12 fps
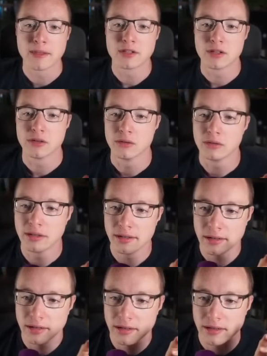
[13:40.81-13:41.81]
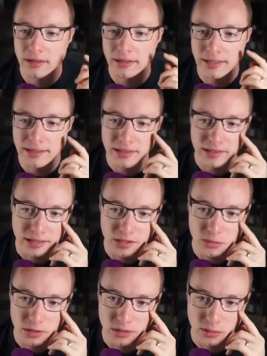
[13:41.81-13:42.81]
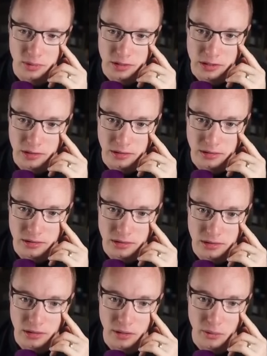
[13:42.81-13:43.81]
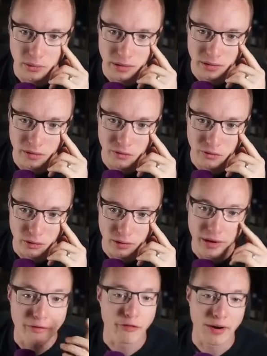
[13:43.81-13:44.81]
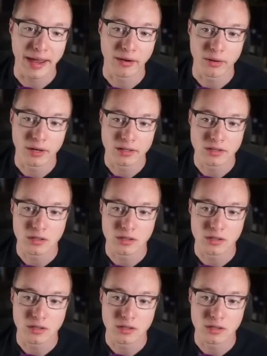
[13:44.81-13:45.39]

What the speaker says: So these were the results for aggregate.